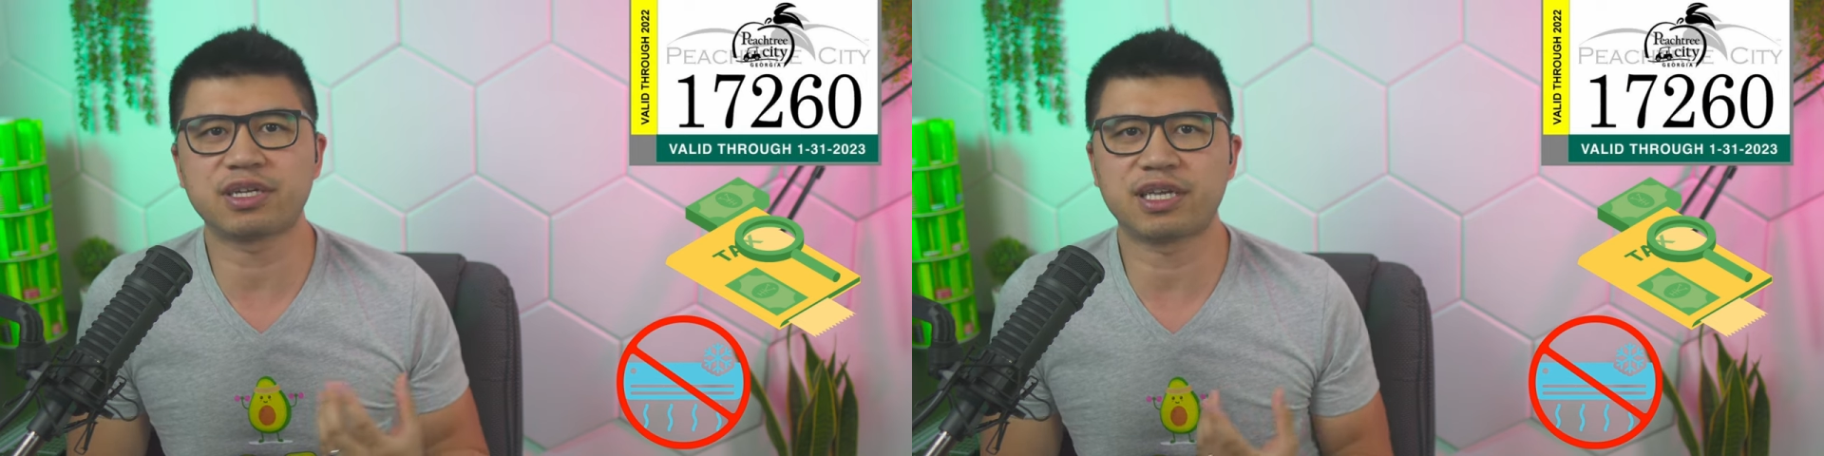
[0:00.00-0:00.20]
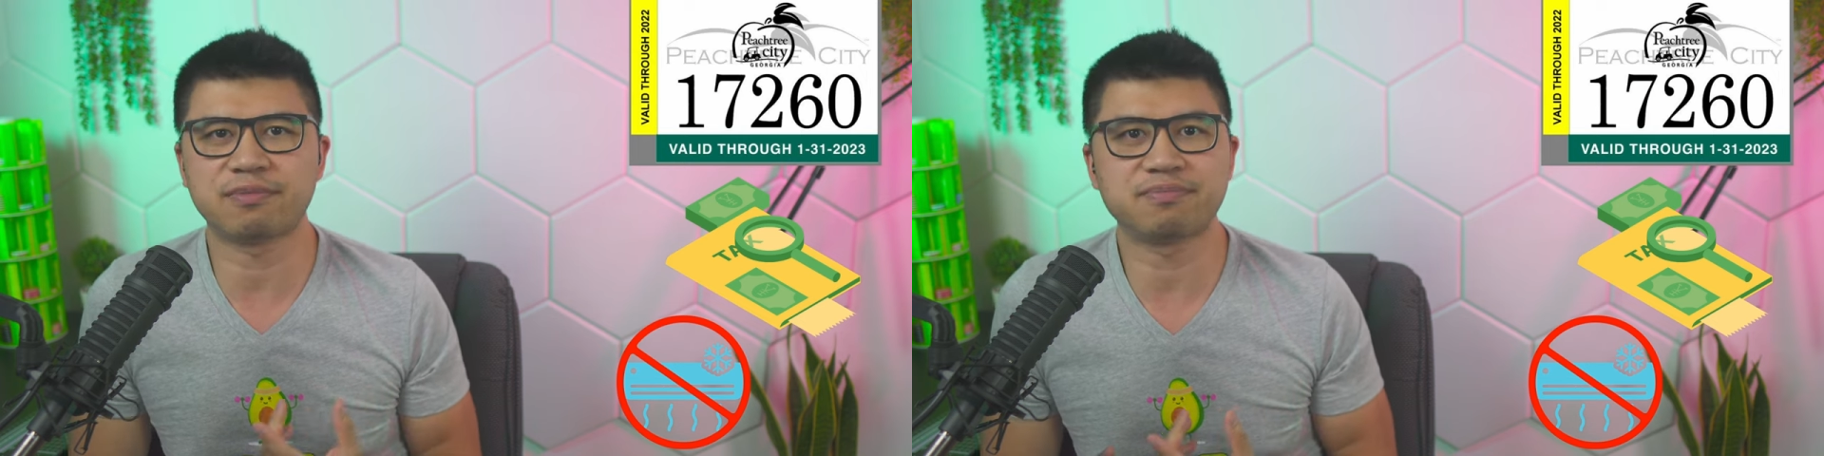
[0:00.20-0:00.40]

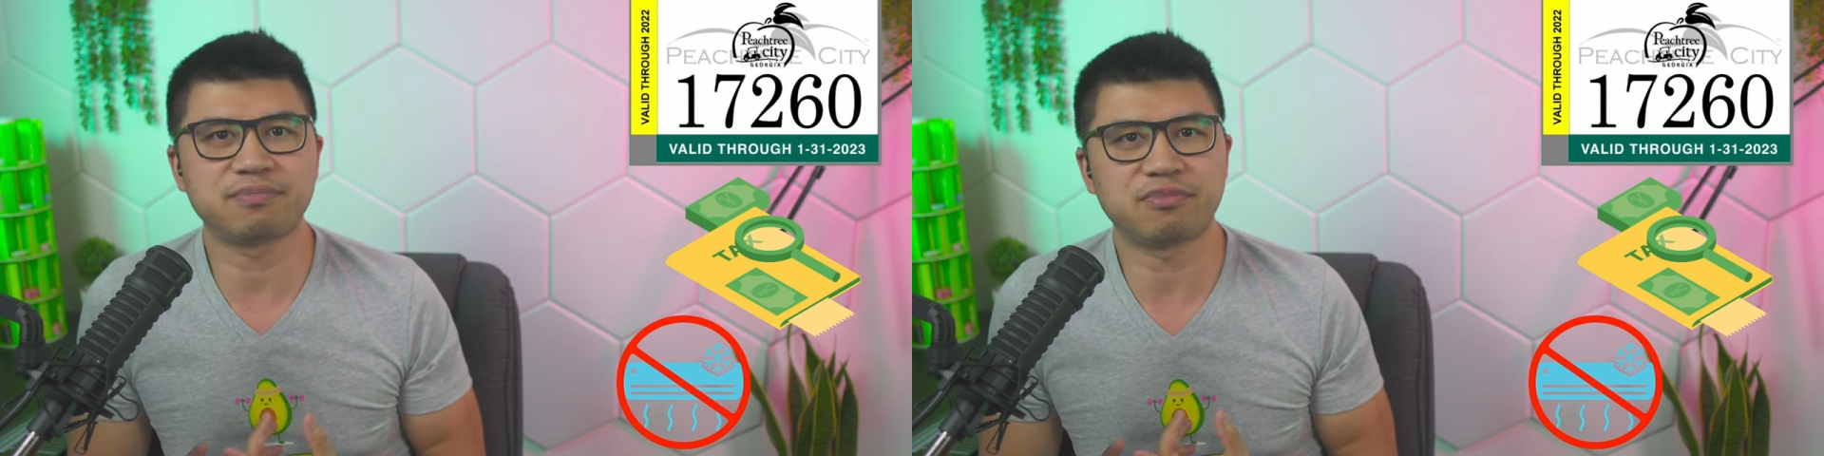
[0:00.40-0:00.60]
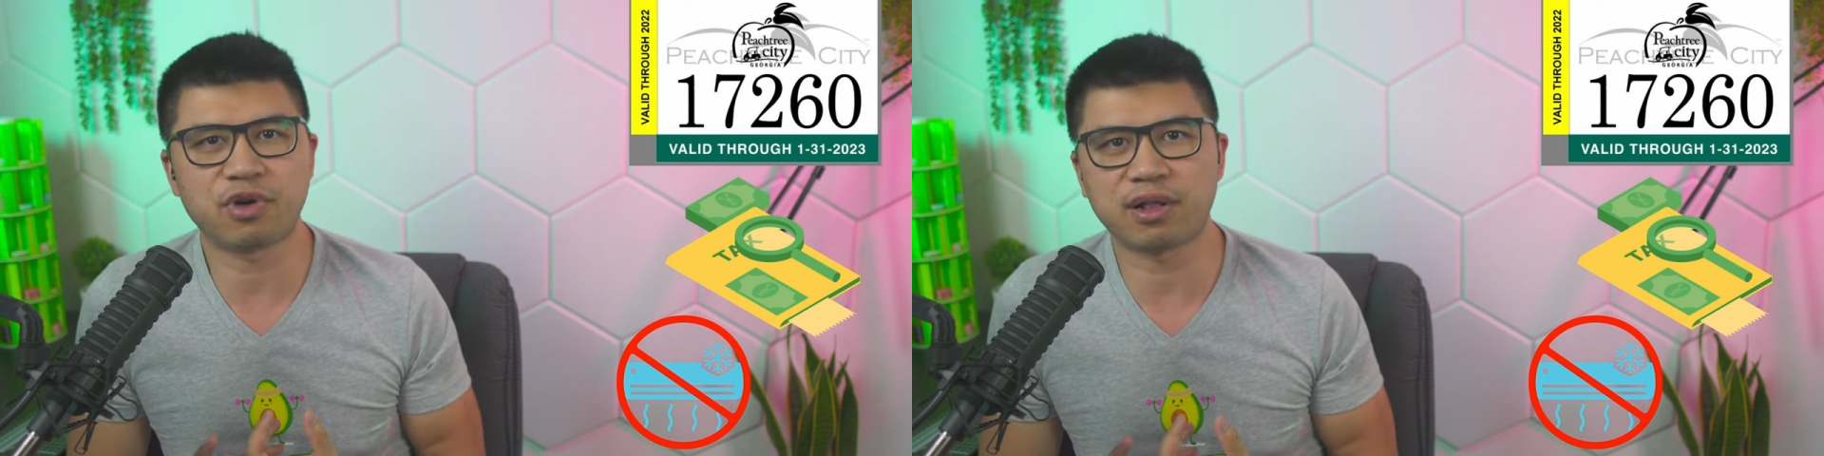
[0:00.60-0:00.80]
keep
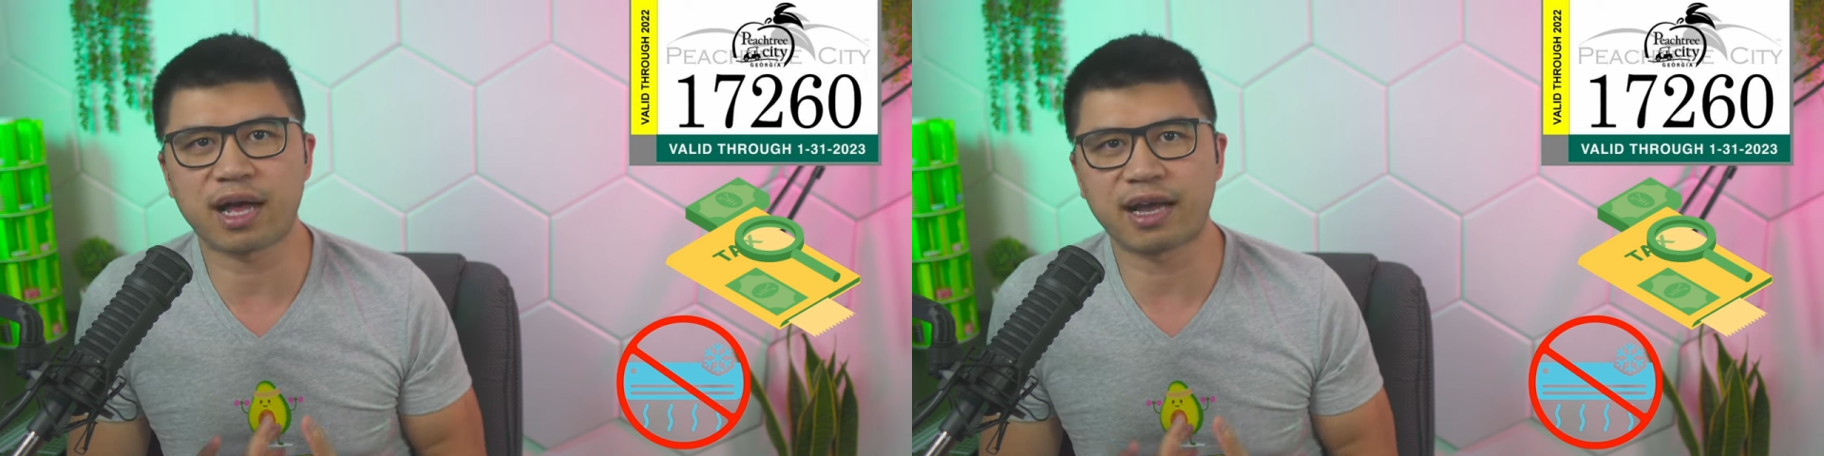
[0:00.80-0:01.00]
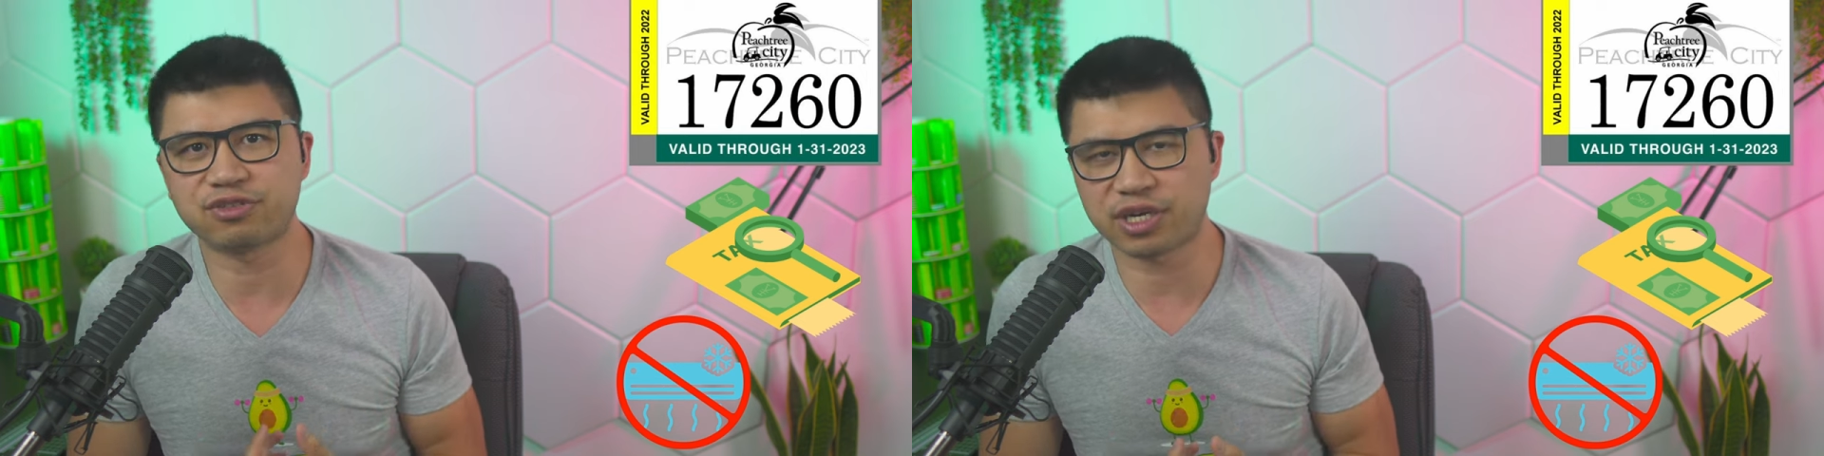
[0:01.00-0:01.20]
well
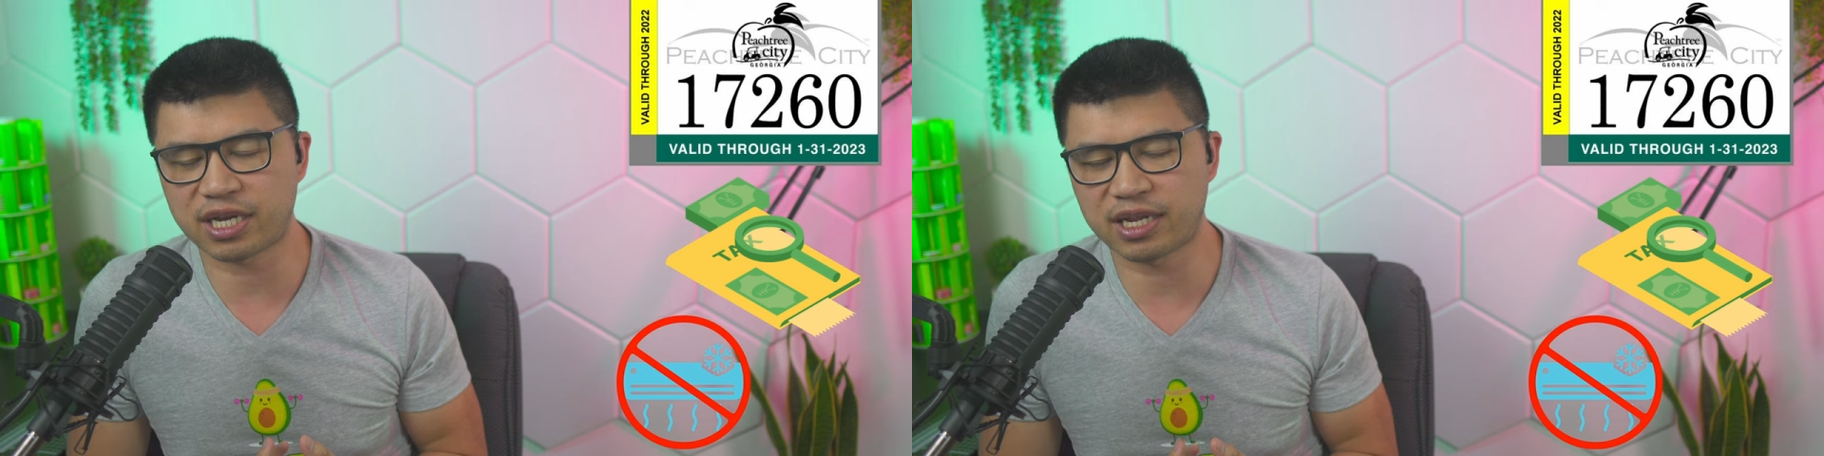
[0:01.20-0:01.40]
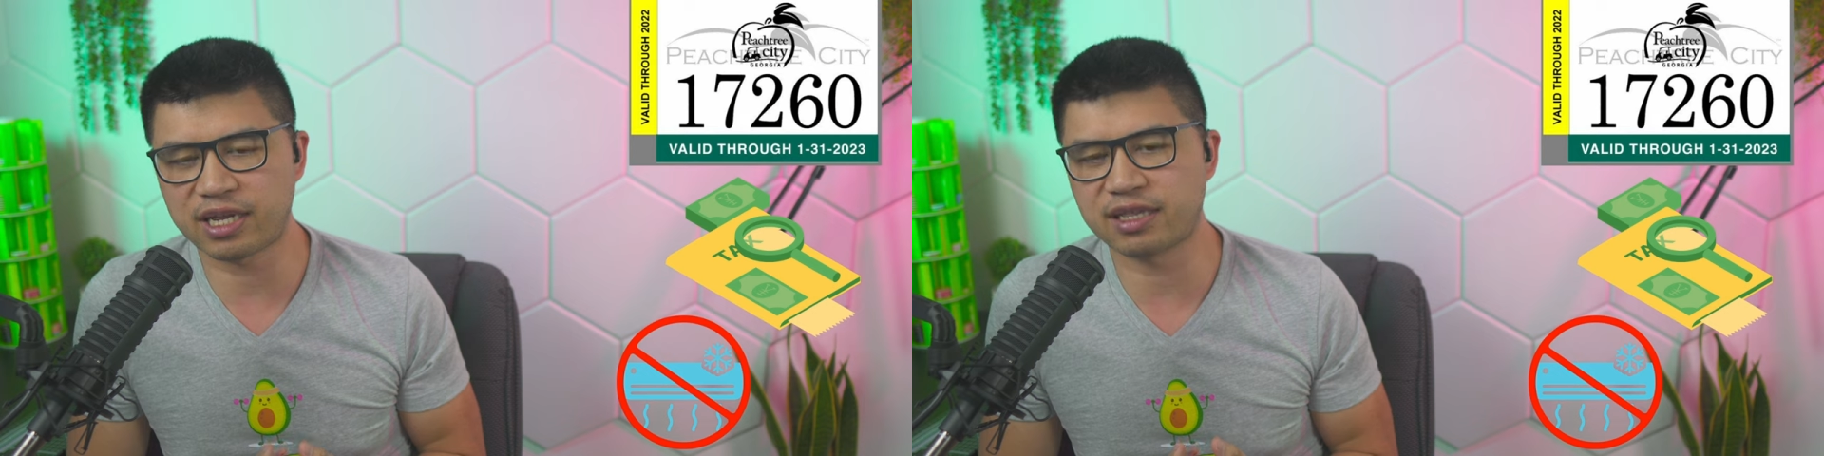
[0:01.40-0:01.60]

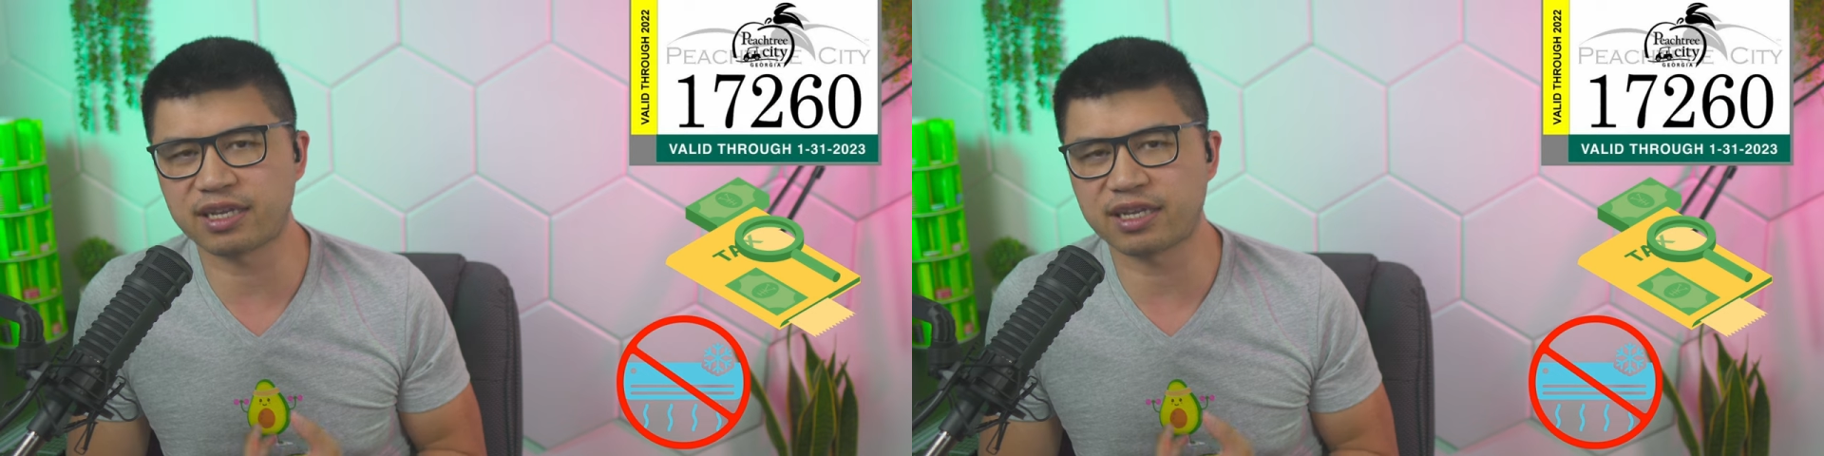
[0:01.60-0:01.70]
hydrated